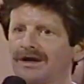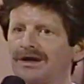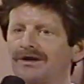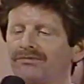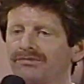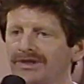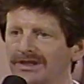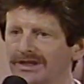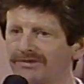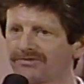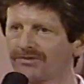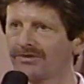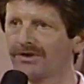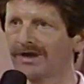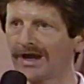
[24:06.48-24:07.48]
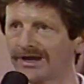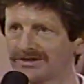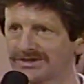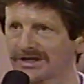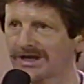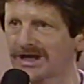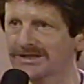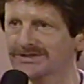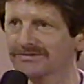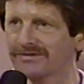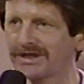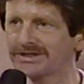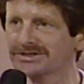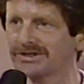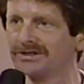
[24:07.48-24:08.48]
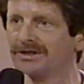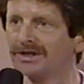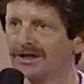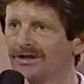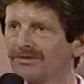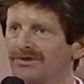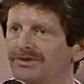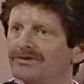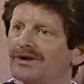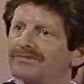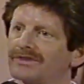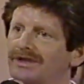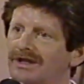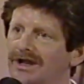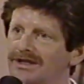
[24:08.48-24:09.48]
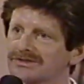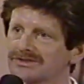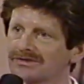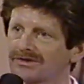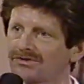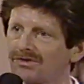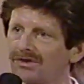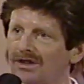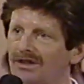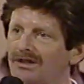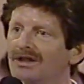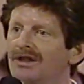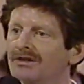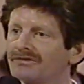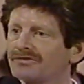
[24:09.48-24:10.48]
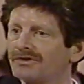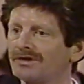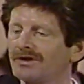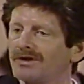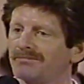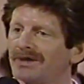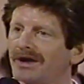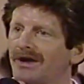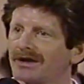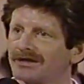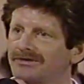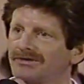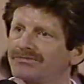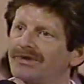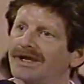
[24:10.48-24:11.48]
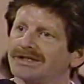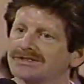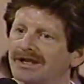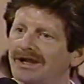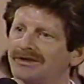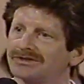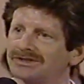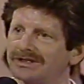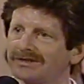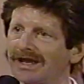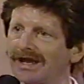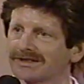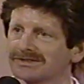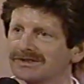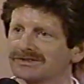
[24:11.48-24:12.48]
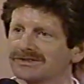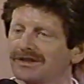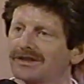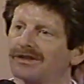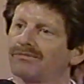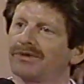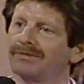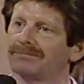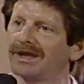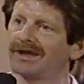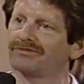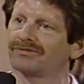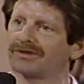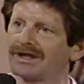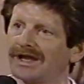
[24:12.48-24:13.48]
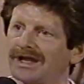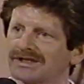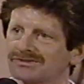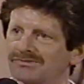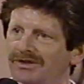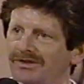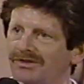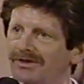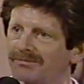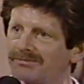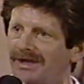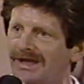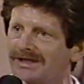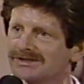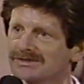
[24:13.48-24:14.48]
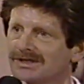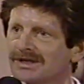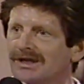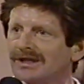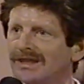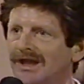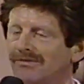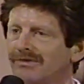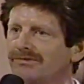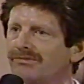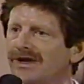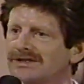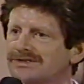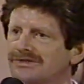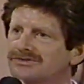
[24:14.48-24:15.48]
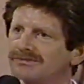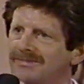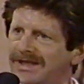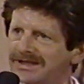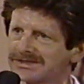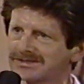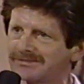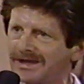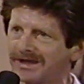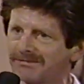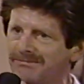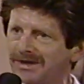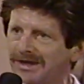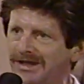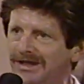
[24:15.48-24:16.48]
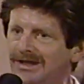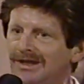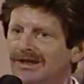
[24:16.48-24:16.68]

uh, really for energy conservation, would you have the guts to call for America to raise energy taxes so that we pay for gas what Europe pays? That would raise a tremendous amount of money.